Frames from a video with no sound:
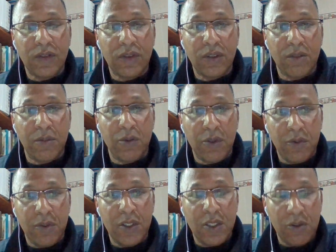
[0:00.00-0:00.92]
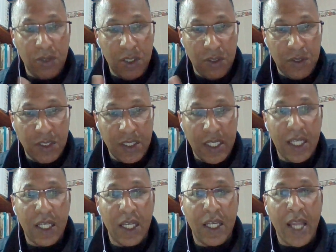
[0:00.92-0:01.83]
I mean, when you
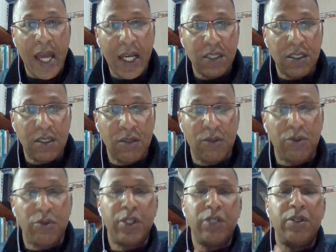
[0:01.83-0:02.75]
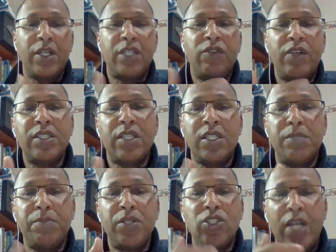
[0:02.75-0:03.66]
say an act or when you advance a
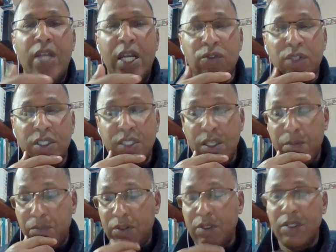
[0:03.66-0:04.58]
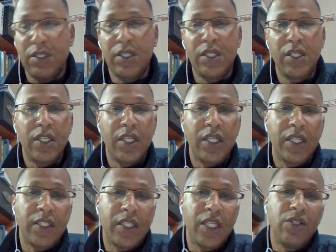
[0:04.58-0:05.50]
speech act, for example,
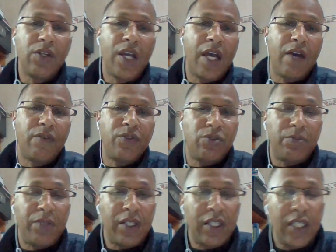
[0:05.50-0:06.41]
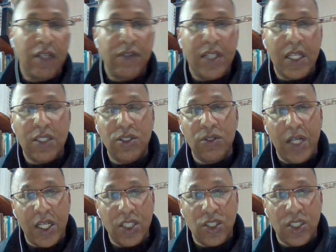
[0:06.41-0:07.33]
then you have to believe that your
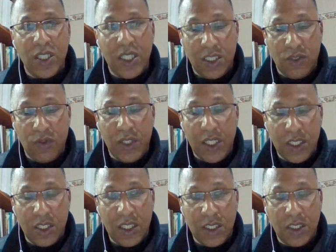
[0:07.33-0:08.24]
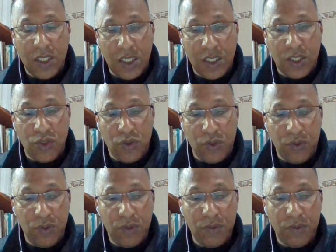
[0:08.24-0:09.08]
action is true.